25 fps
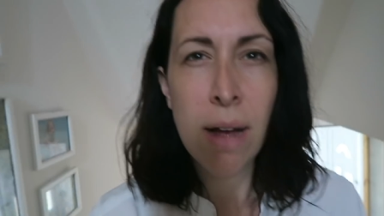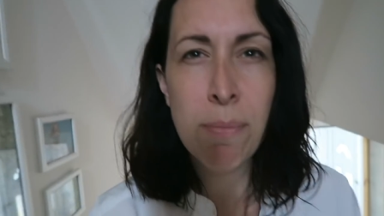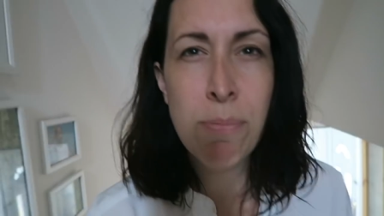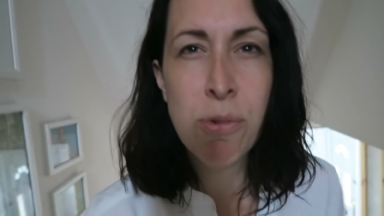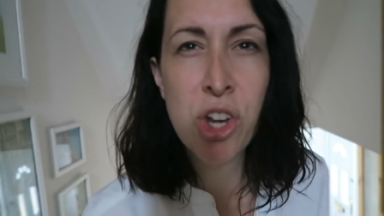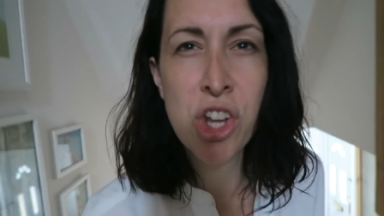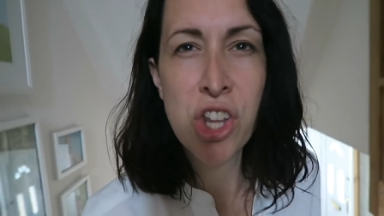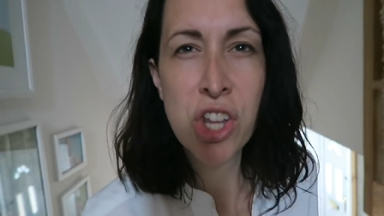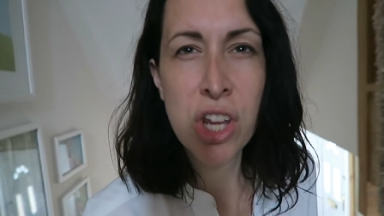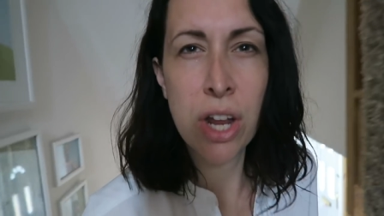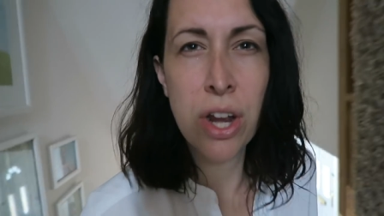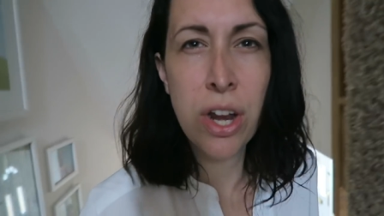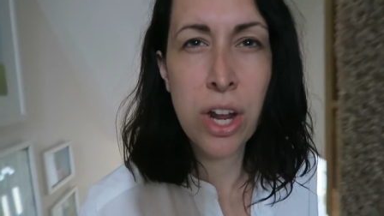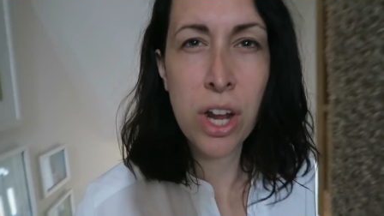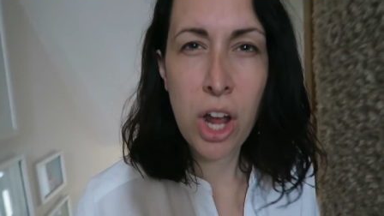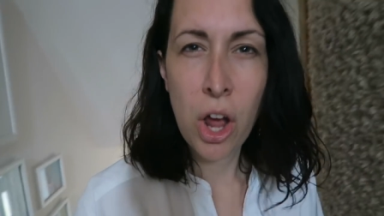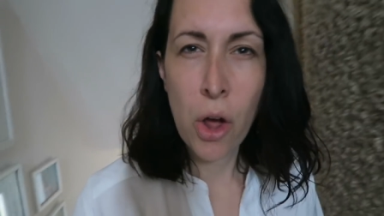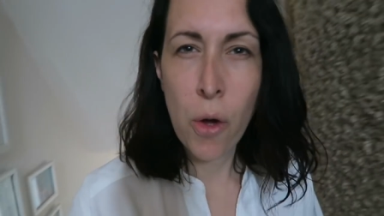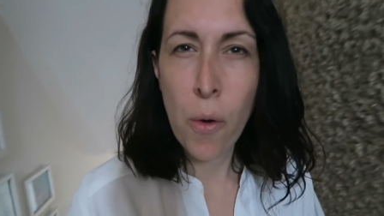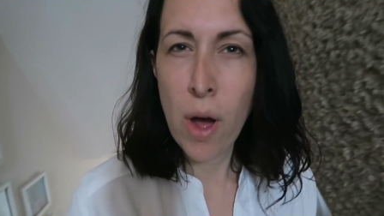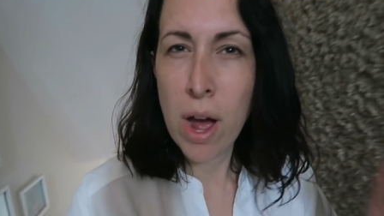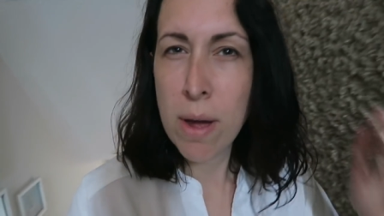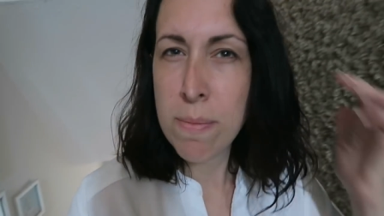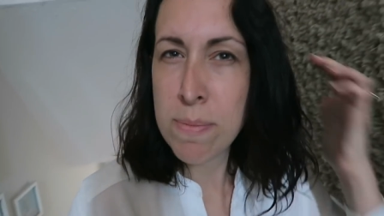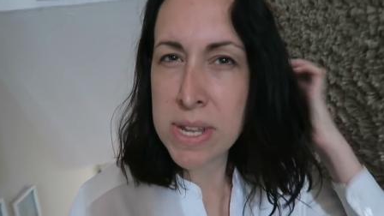I'm just gonna
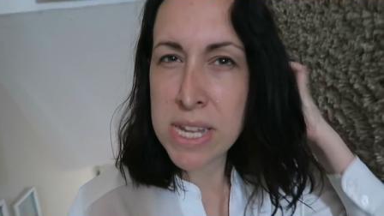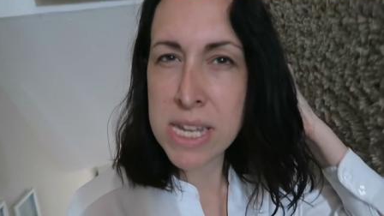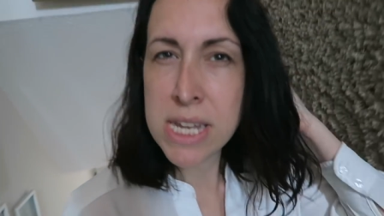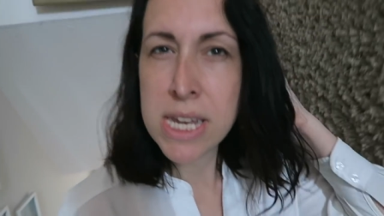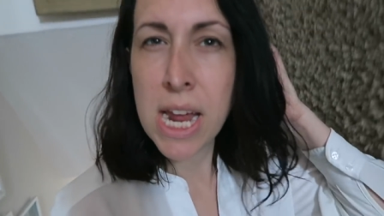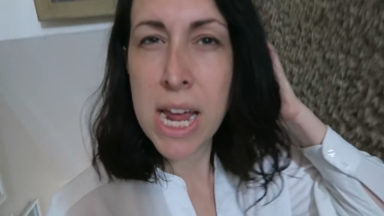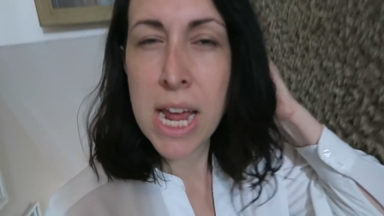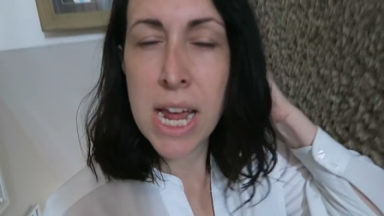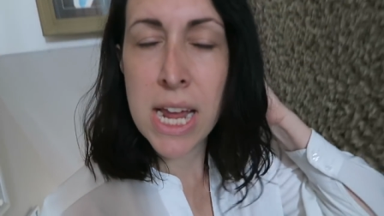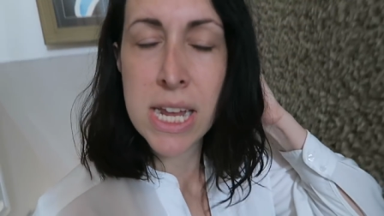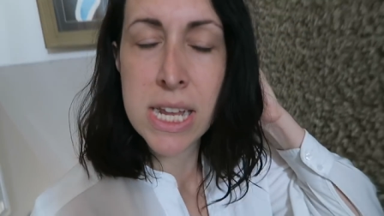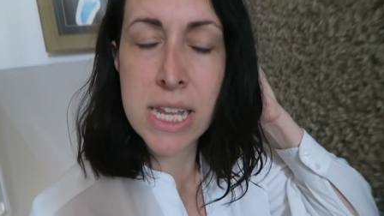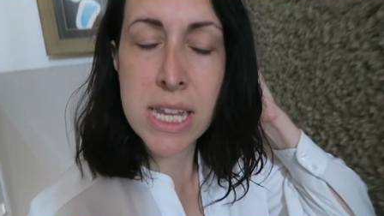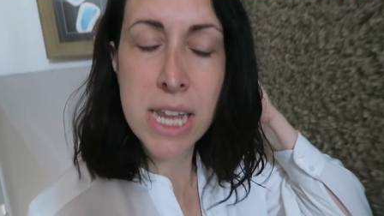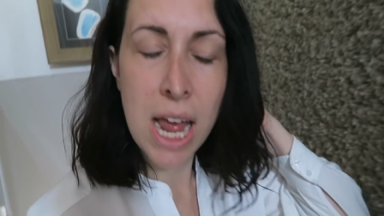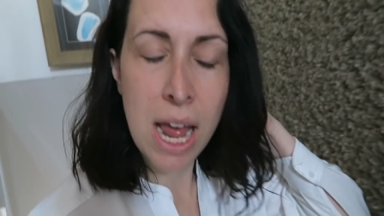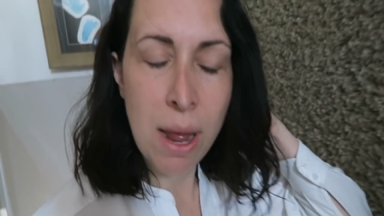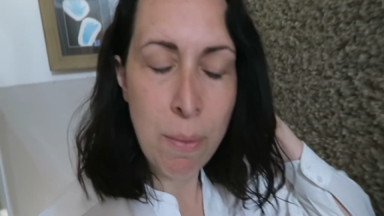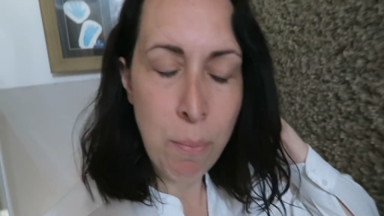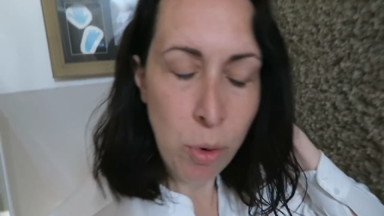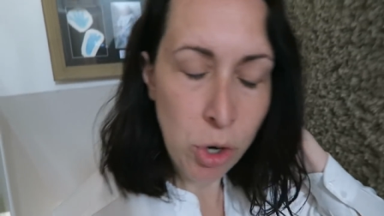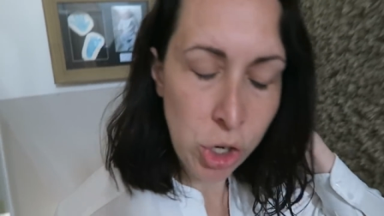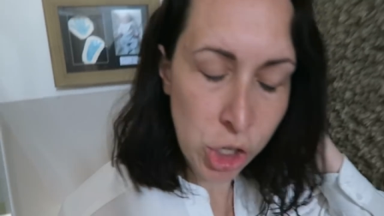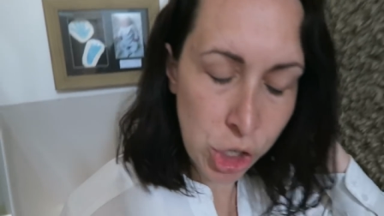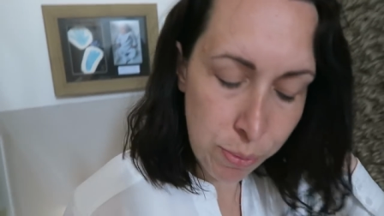go upstairs
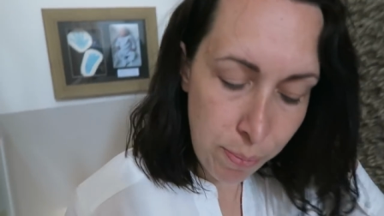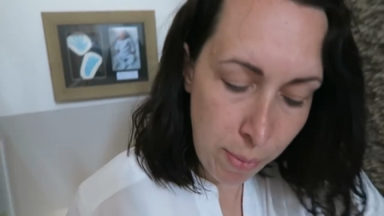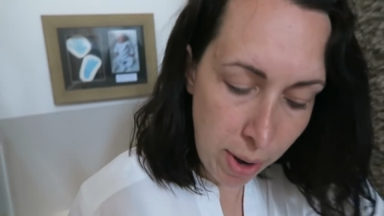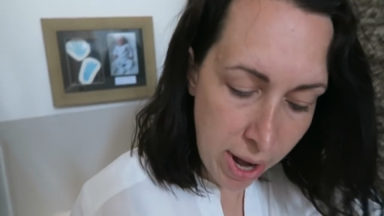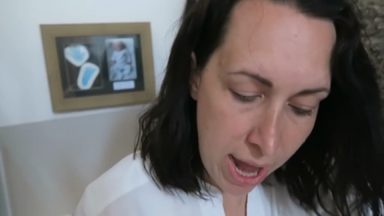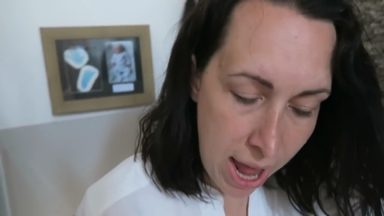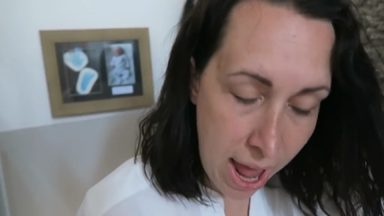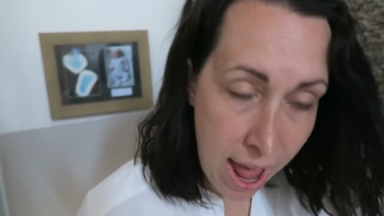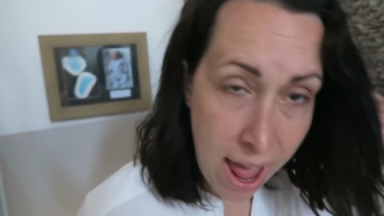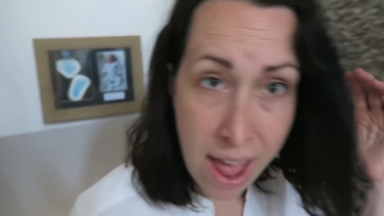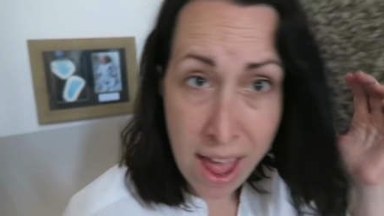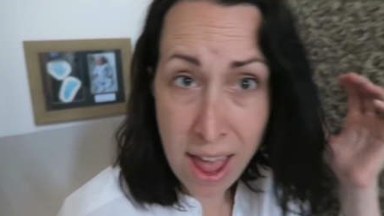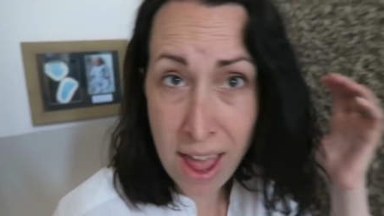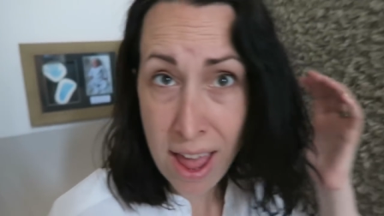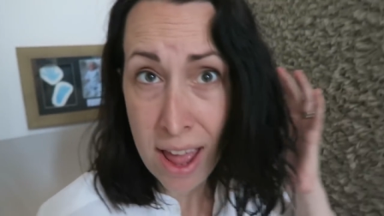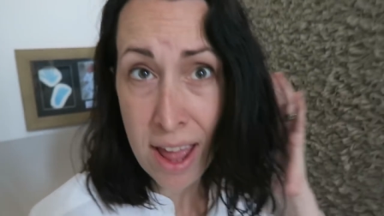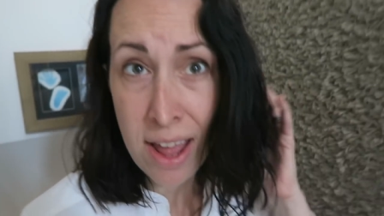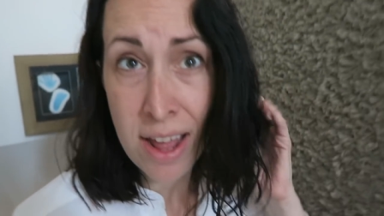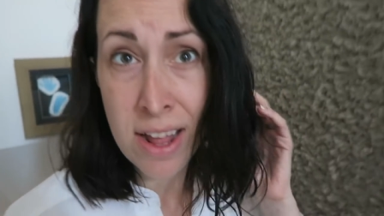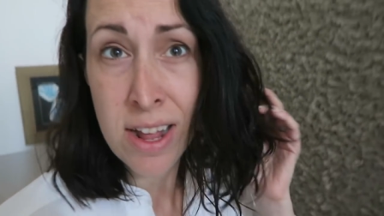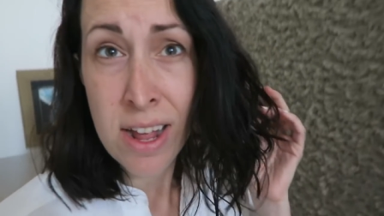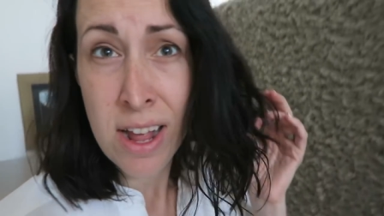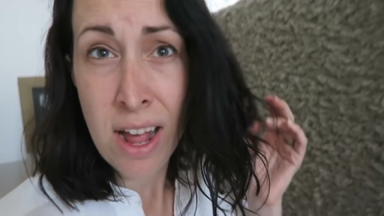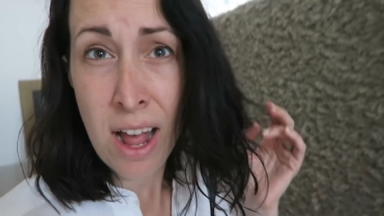and wash my hair.